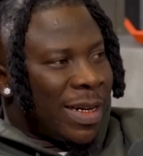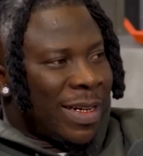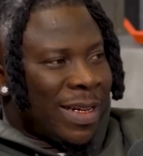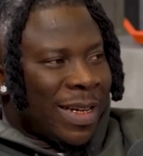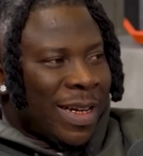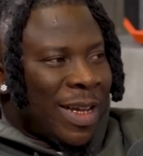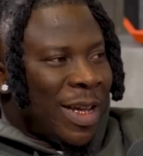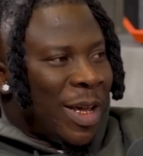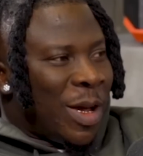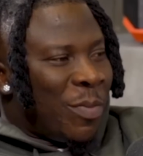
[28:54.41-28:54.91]

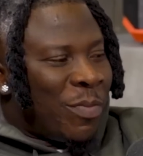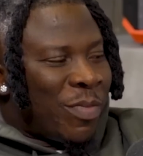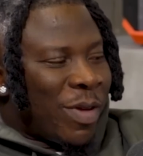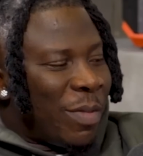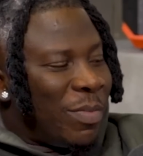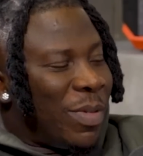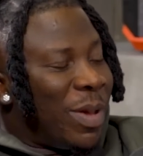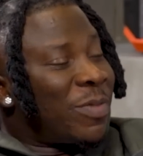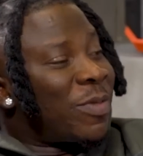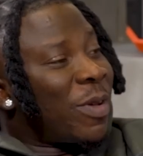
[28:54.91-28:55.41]
and
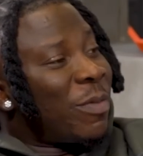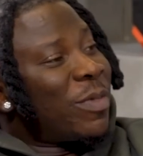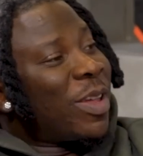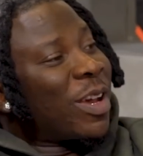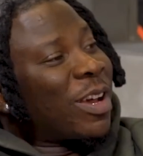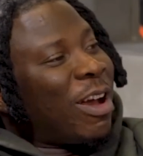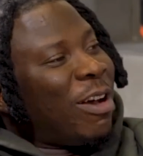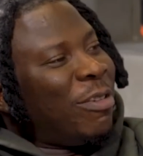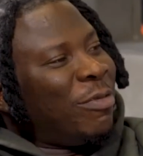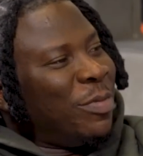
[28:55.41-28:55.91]
problems from
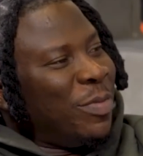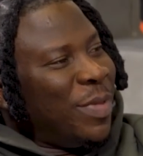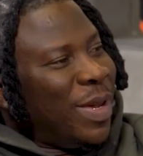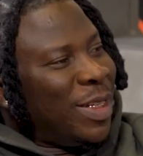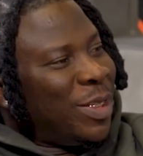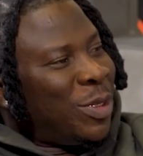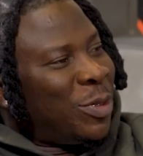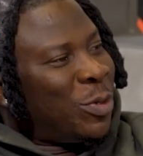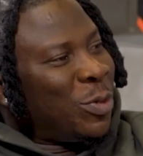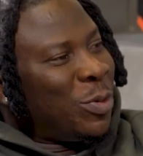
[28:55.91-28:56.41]
the government